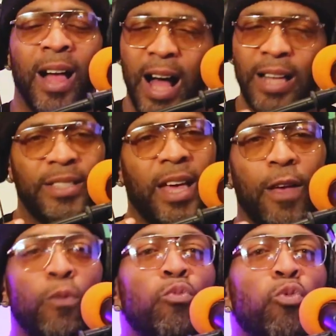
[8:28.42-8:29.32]
I said,
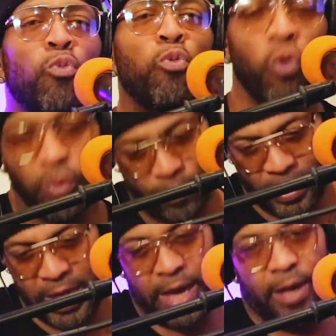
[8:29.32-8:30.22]

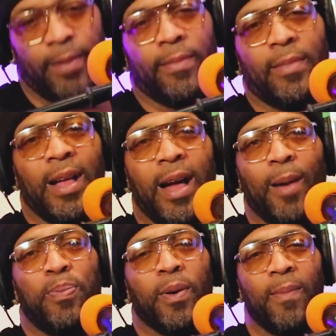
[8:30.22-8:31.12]
yeah. I
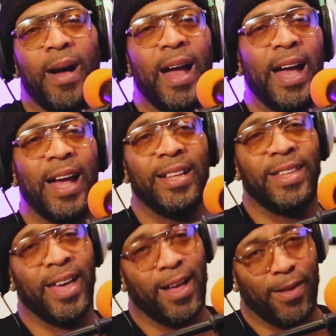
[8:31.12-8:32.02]
put my hand
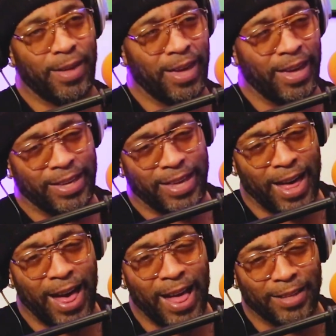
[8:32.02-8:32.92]
down and
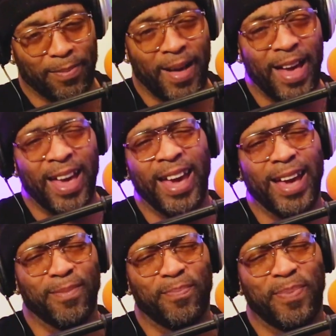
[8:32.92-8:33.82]
cocked my
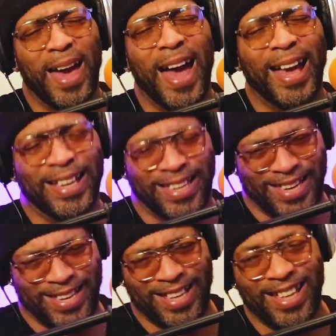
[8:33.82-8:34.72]
hand back.
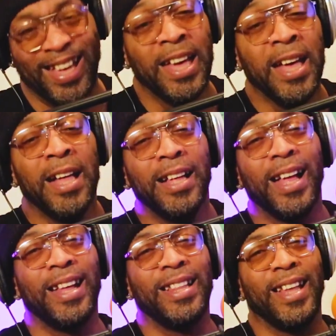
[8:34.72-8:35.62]

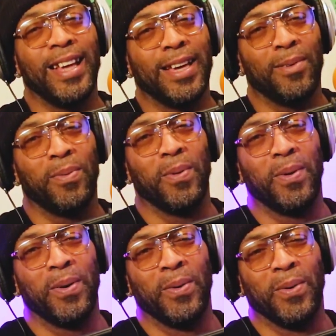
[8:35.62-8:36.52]
That nigga
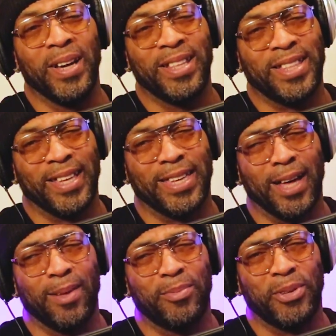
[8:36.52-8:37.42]
went to
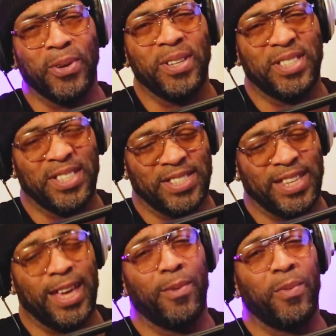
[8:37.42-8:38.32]
come towards the
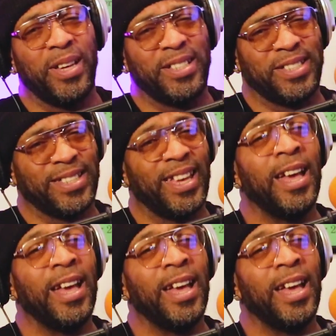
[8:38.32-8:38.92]
sandwich.